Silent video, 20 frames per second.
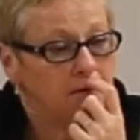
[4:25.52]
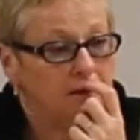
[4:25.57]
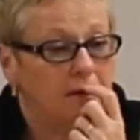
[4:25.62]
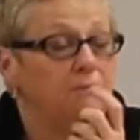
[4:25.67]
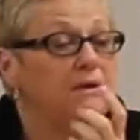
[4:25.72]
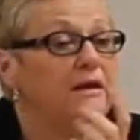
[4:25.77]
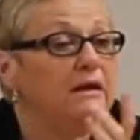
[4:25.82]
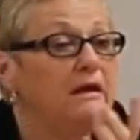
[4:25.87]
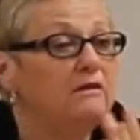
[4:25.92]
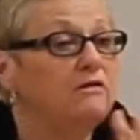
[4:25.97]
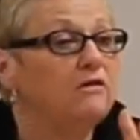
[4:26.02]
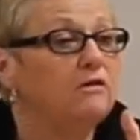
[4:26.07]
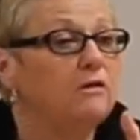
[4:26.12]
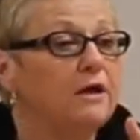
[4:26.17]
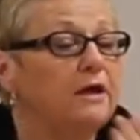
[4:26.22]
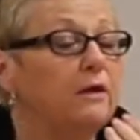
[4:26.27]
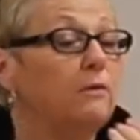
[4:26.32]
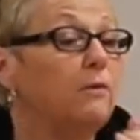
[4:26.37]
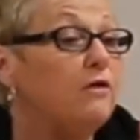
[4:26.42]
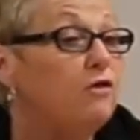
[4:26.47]
And we need to
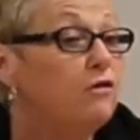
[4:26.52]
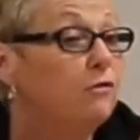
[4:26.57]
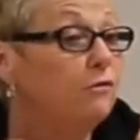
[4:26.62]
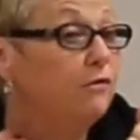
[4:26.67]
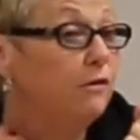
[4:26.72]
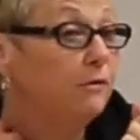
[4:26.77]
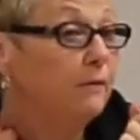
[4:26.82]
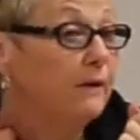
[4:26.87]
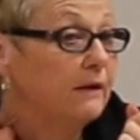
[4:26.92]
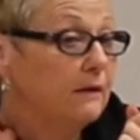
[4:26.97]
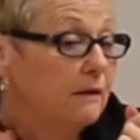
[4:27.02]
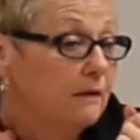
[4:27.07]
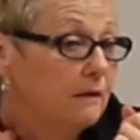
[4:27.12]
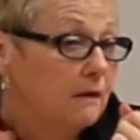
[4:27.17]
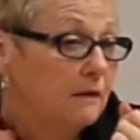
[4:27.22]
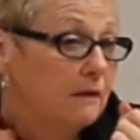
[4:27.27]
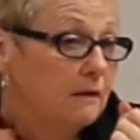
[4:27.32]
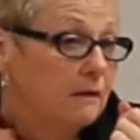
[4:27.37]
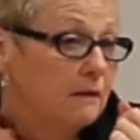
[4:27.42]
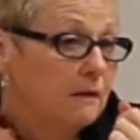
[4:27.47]
look at what you're doing.
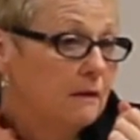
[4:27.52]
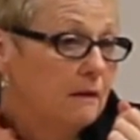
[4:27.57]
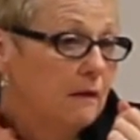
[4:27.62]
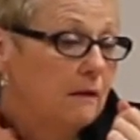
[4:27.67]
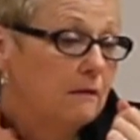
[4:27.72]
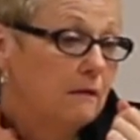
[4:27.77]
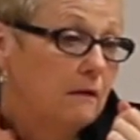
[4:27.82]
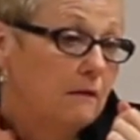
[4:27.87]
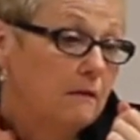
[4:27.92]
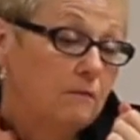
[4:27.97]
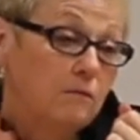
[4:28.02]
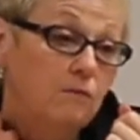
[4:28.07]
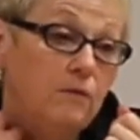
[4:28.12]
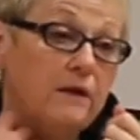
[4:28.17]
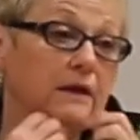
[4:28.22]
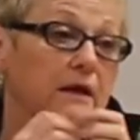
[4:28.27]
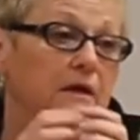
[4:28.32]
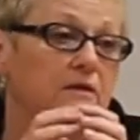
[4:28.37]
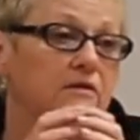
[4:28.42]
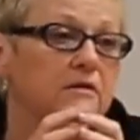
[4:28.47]
And
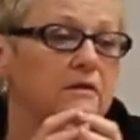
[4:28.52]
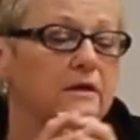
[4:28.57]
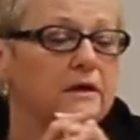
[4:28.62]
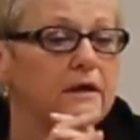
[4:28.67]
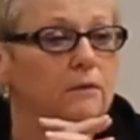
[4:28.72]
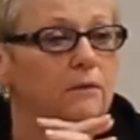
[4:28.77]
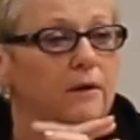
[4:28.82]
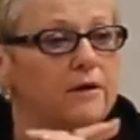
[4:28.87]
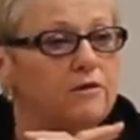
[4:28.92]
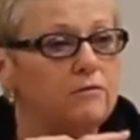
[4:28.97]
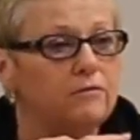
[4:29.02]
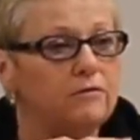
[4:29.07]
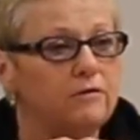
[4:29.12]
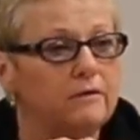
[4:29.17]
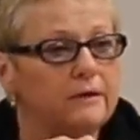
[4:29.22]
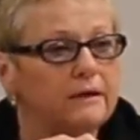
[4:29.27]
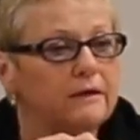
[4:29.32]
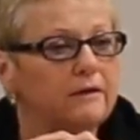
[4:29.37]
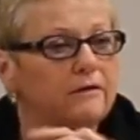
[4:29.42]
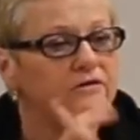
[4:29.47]
we need to look at what you're
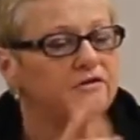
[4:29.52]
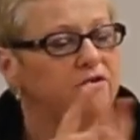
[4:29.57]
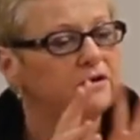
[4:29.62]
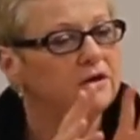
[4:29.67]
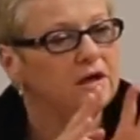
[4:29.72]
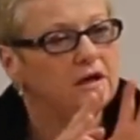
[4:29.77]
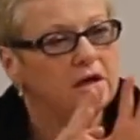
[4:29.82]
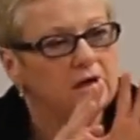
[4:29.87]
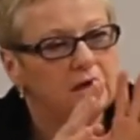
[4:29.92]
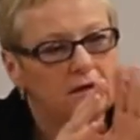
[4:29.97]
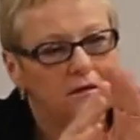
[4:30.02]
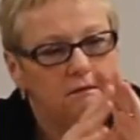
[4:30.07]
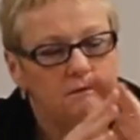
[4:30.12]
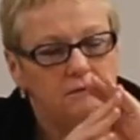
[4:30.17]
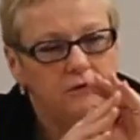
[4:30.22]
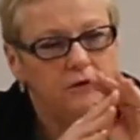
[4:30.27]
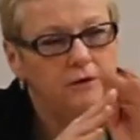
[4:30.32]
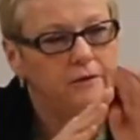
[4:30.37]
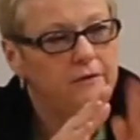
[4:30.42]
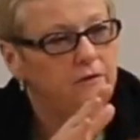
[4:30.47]
doing. There's
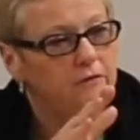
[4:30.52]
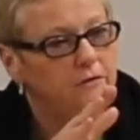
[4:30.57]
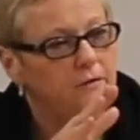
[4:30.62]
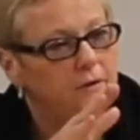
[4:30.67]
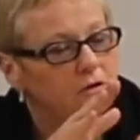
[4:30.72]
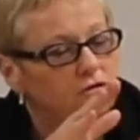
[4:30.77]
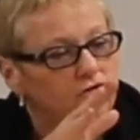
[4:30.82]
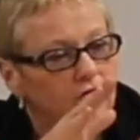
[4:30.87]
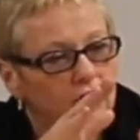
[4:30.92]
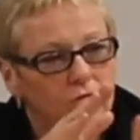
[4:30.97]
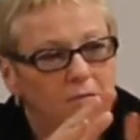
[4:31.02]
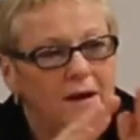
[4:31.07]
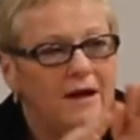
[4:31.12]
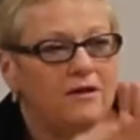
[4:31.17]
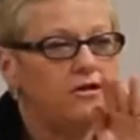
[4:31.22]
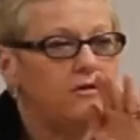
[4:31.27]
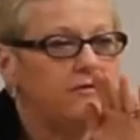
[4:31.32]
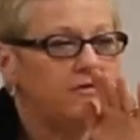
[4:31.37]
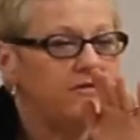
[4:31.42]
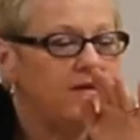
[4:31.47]
you're either doing too
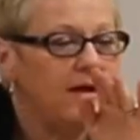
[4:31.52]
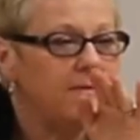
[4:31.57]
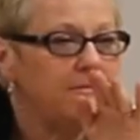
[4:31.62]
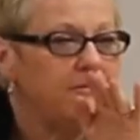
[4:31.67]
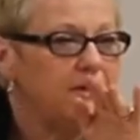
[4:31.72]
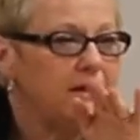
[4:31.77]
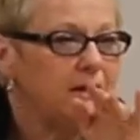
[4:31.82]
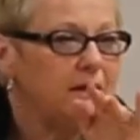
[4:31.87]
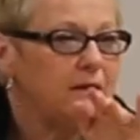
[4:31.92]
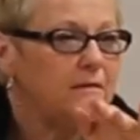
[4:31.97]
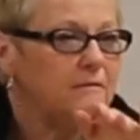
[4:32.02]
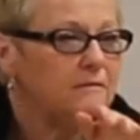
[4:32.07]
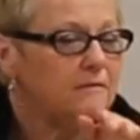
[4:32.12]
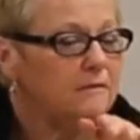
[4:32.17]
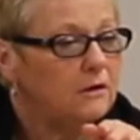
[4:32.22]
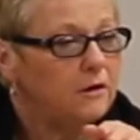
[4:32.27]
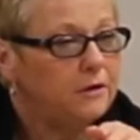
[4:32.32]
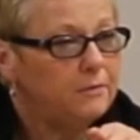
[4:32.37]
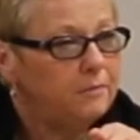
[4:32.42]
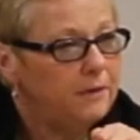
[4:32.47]
much of something,
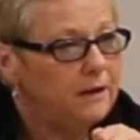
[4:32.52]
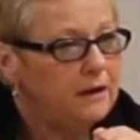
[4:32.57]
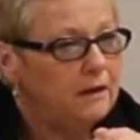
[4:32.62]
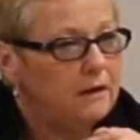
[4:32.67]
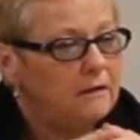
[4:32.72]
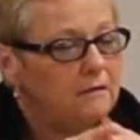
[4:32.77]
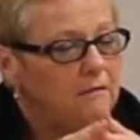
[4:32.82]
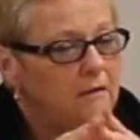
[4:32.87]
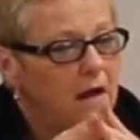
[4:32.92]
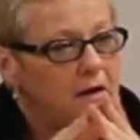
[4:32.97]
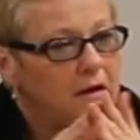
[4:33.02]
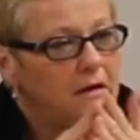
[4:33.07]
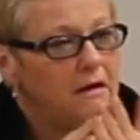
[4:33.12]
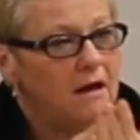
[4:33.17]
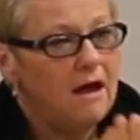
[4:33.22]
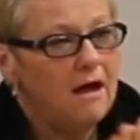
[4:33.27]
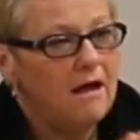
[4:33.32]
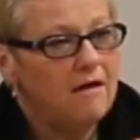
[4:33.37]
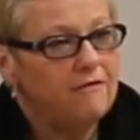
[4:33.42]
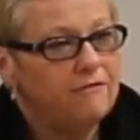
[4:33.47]
could be, not
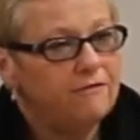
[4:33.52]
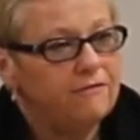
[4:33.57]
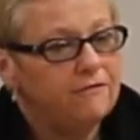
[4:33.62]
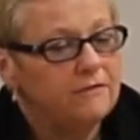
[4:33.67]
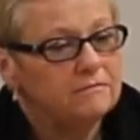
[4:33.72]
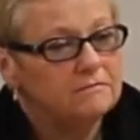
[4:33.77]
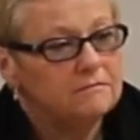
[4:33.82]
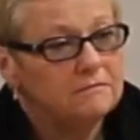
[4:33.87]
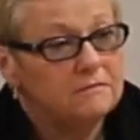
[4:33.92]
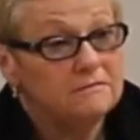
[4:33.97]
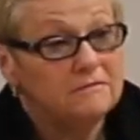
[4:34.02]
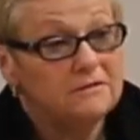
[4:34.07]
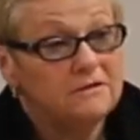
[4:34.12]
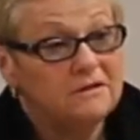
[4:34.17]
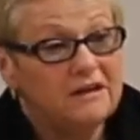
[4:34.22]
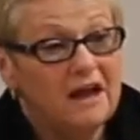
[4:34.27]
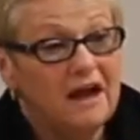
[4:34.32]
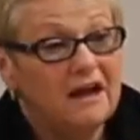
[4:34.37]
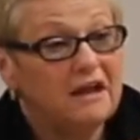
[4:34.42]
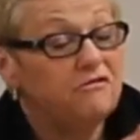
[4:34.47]
enough,
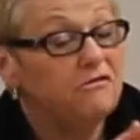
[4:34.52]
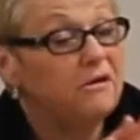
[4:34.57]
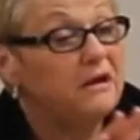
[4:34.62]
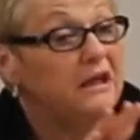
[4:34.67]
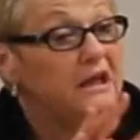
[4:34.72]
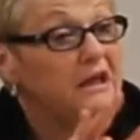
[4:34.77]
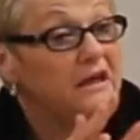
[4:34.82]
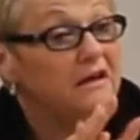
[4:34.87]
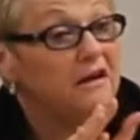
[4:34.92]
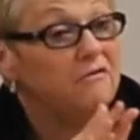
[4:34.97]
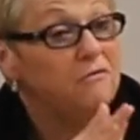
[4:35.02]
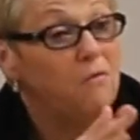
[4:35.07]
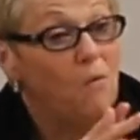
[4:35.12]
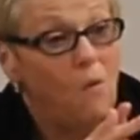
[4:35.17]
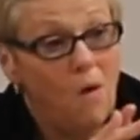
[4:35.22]
not drinking enough